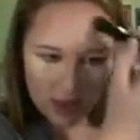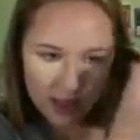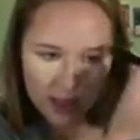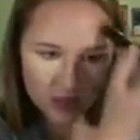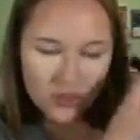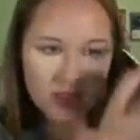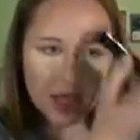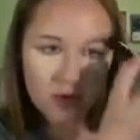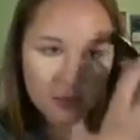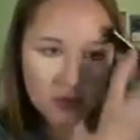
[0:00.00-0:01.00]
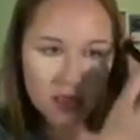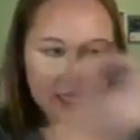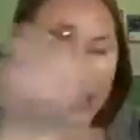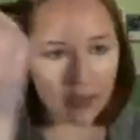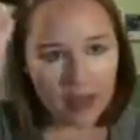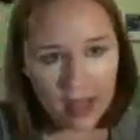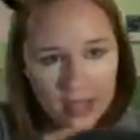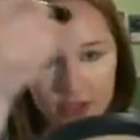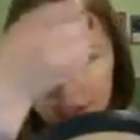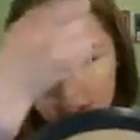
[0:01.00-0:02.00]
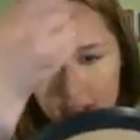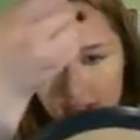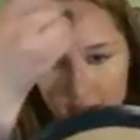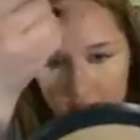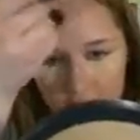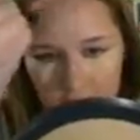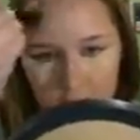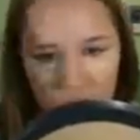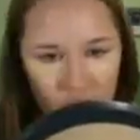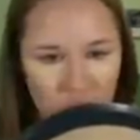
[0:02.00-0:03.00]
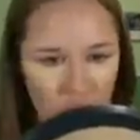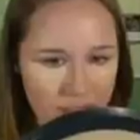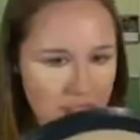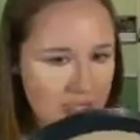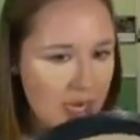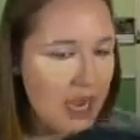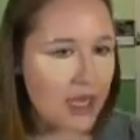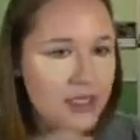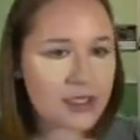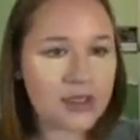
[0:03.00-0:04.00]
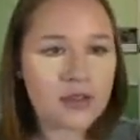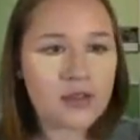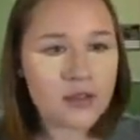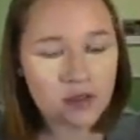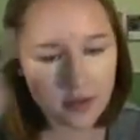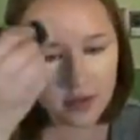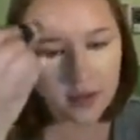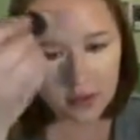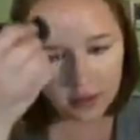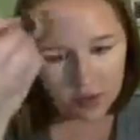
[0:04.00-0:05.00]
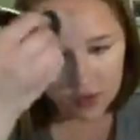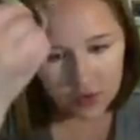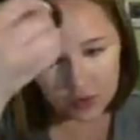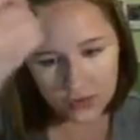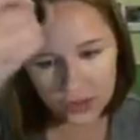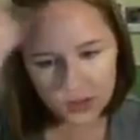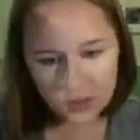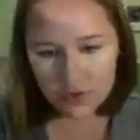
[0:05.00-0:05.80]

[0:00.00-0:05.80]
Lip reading: and just kind of blend out the edges so it's not such a